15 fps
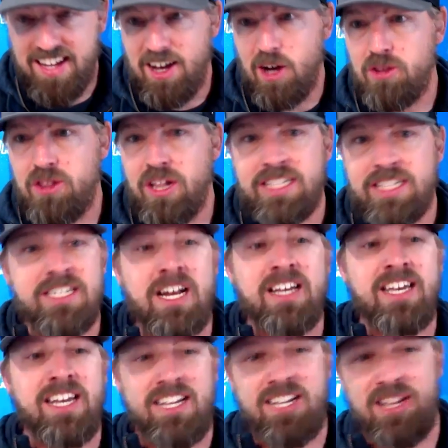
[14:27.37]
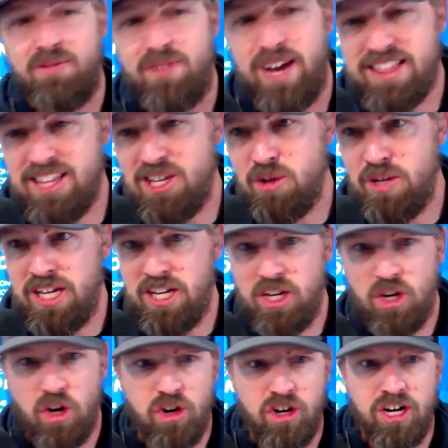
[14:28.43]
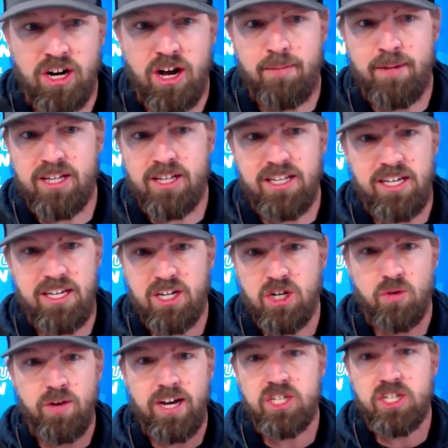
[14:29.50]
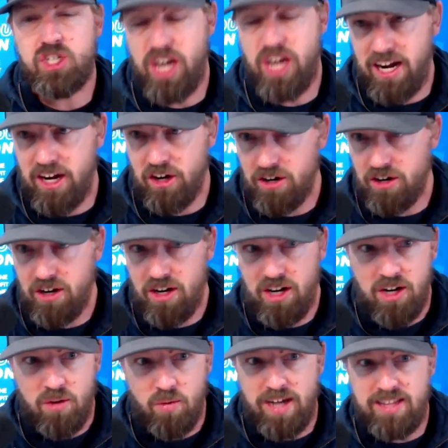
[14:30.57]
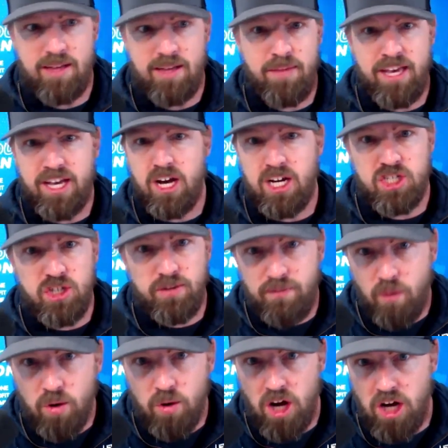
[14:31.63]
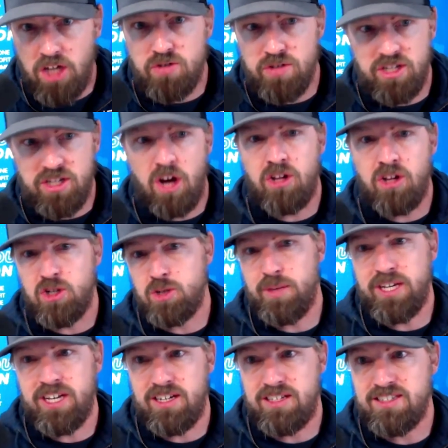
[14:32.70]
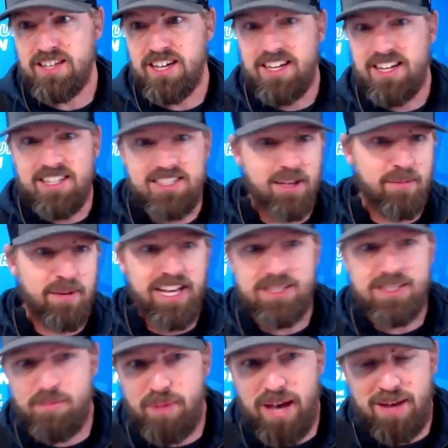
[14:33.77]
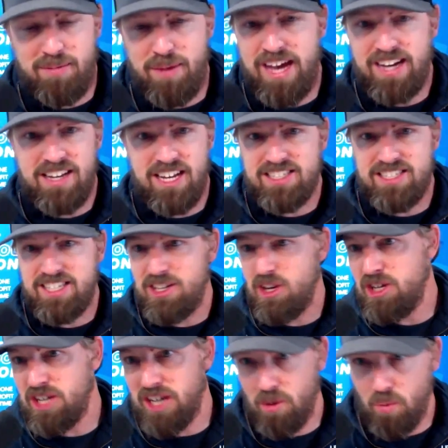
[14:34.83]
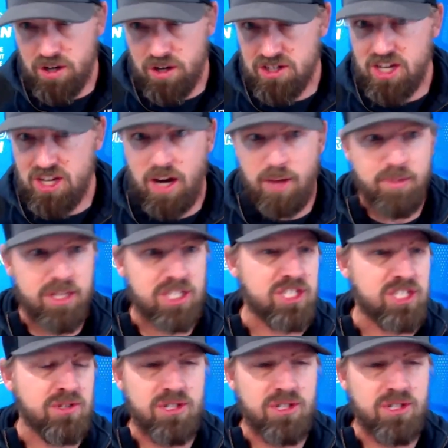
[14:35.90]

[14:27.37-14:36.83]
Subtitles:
Let's not get into the fact that you need an ergonomically correct chair, right? That may cost you $400 because somebody has a bad back. Next thing you know, you got a workers' comp issue.